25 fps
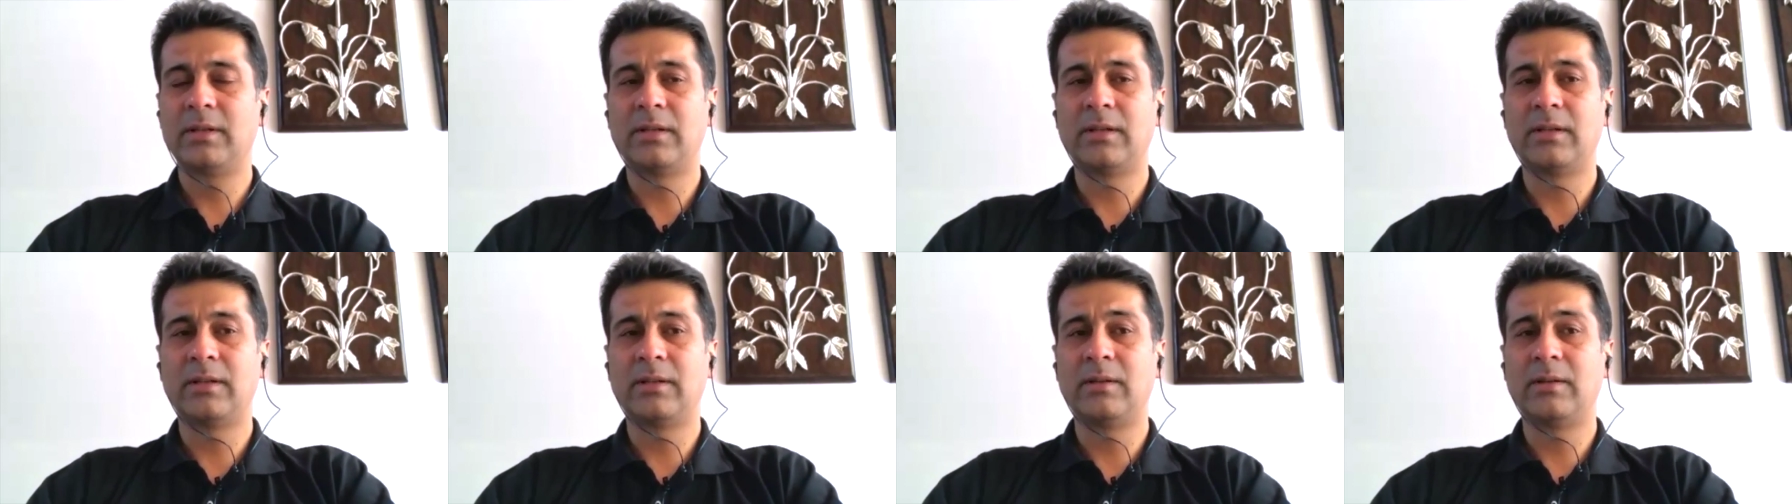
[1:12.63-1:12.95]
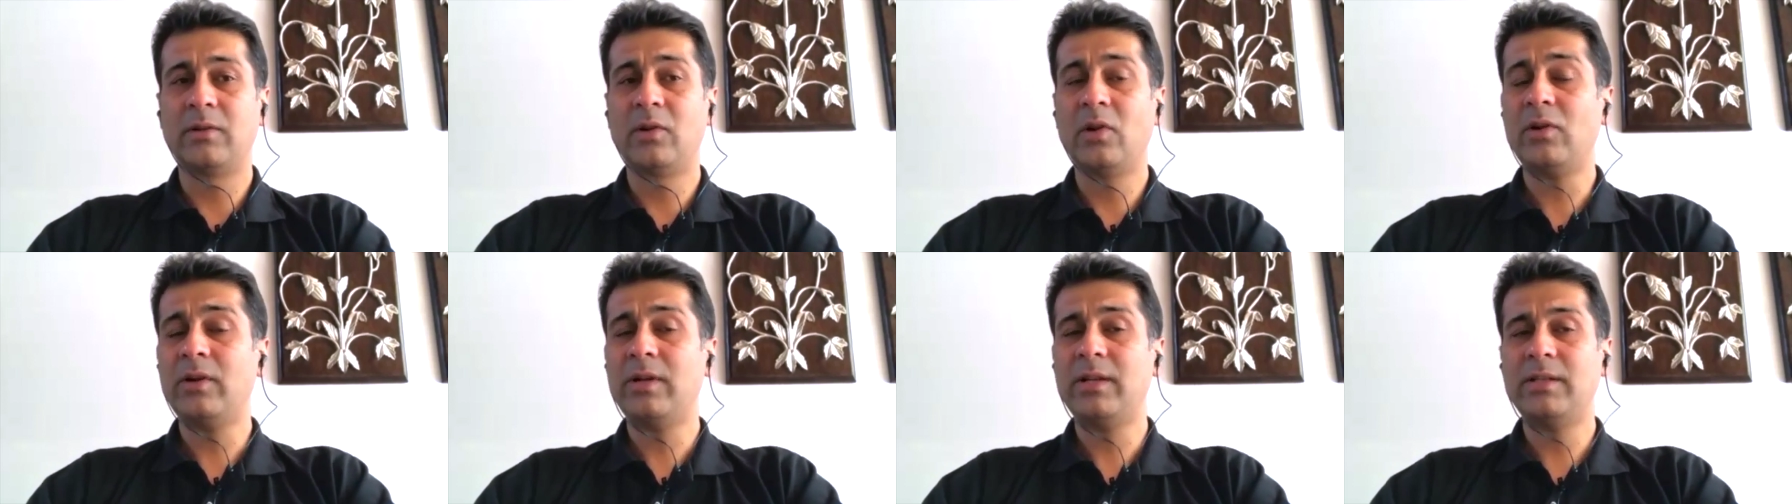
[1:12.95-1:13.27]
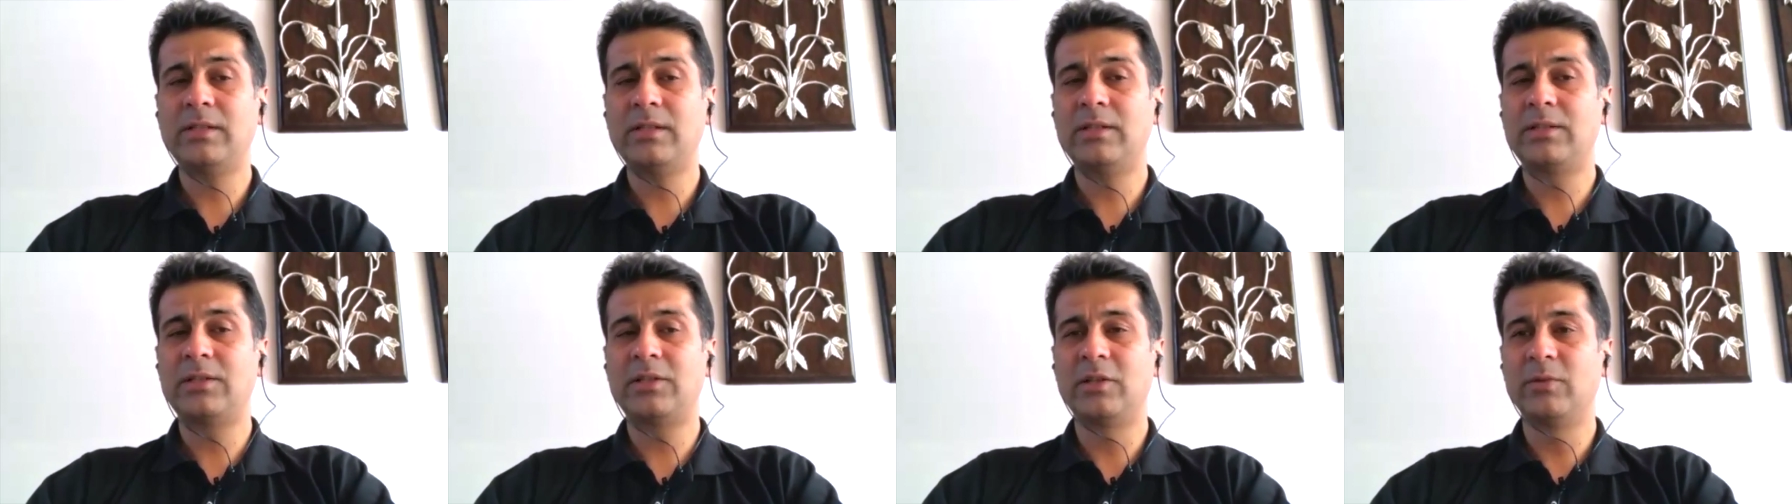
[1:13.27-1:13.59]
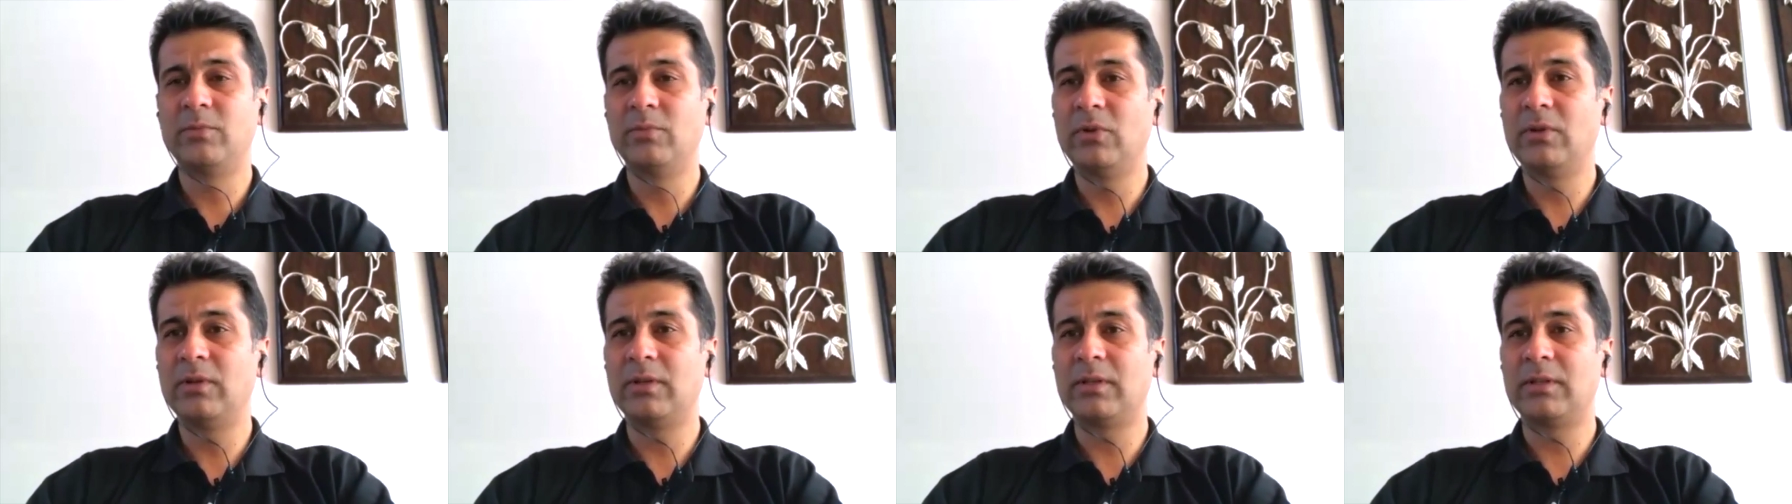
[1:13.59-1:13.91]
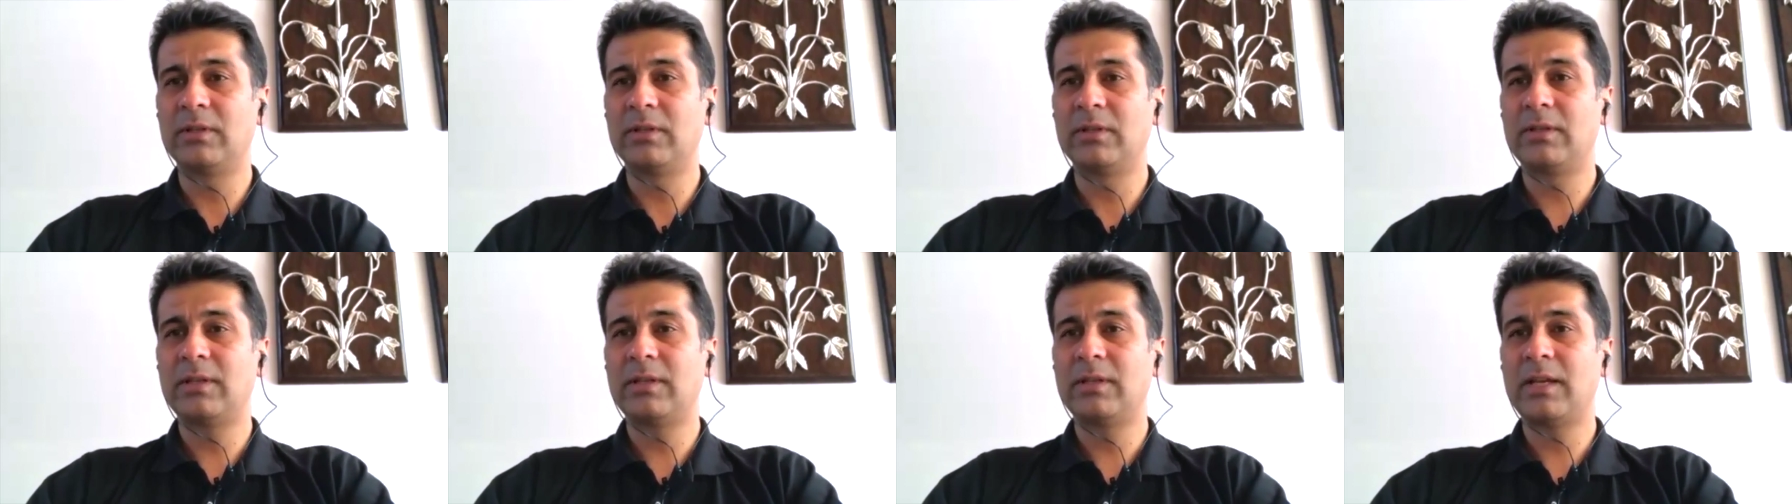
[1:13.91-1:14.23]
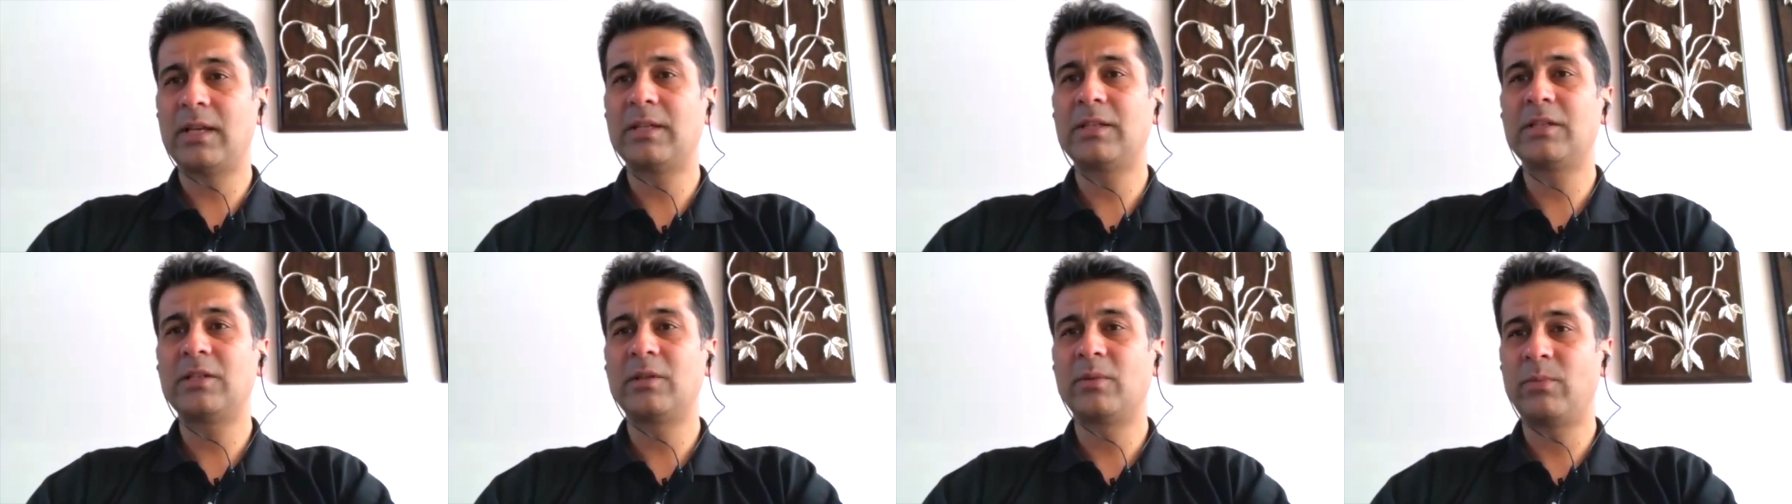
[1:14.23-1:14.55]
uh, not as a stimulus,
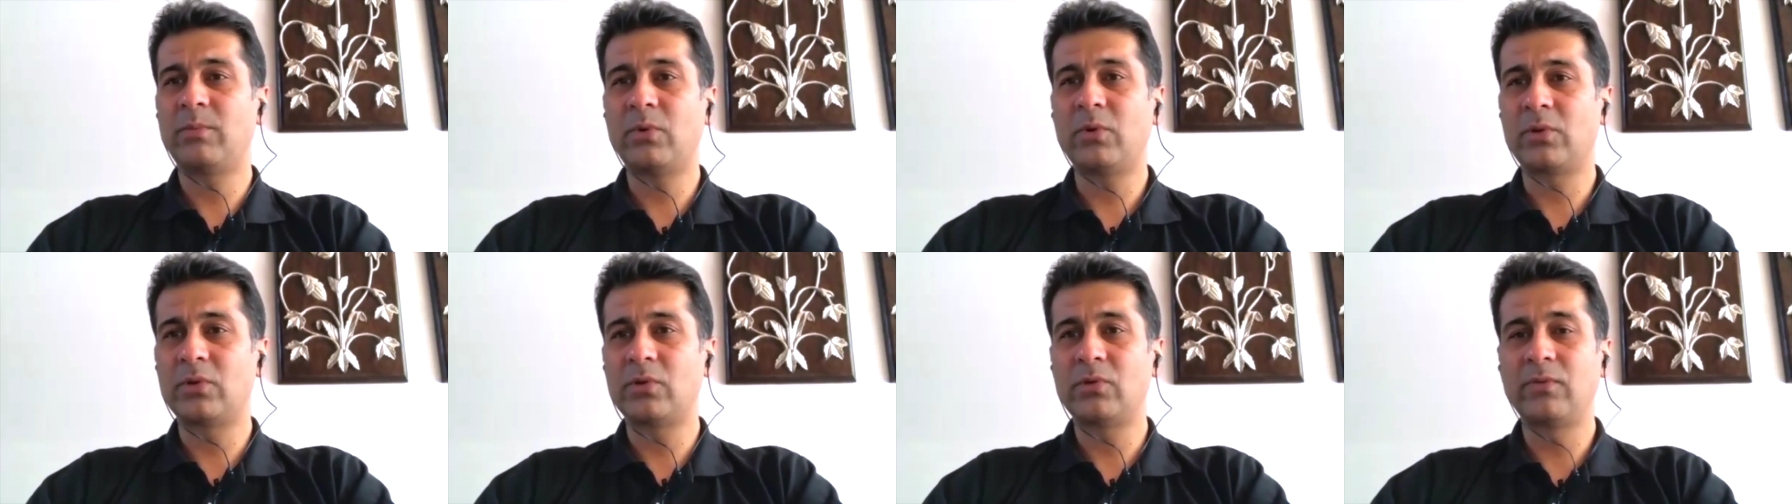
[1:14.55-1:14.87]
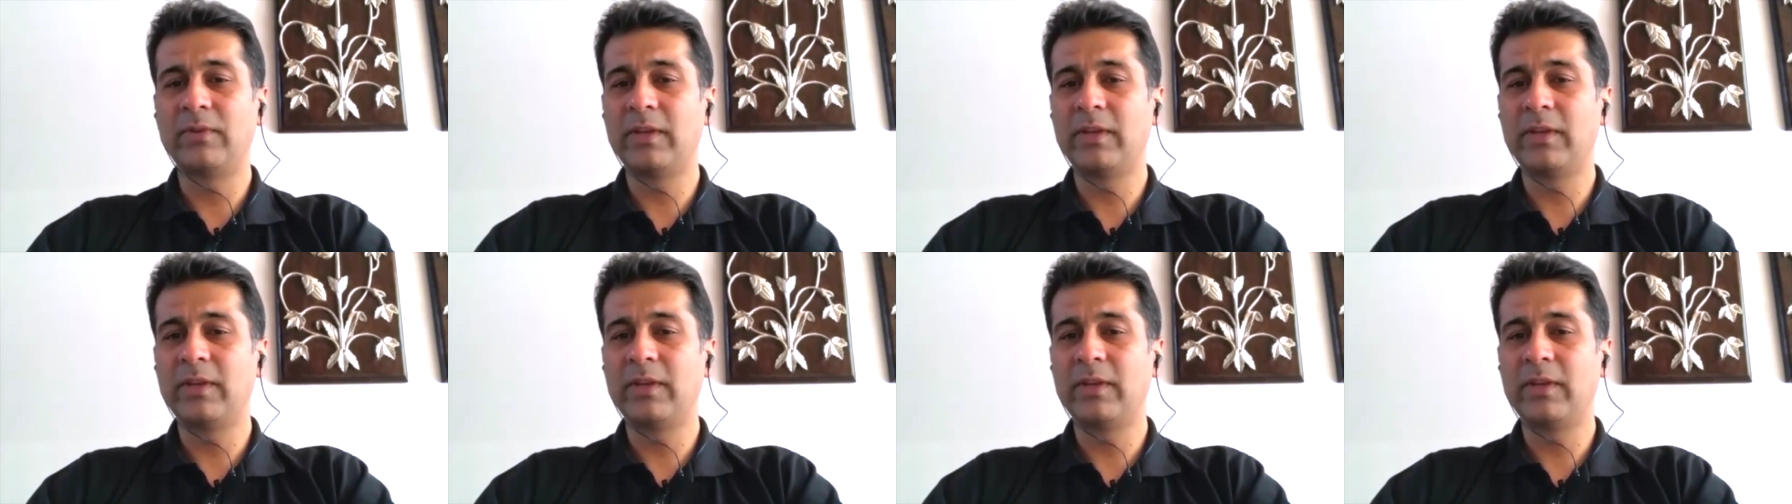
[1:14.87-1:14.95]
as support.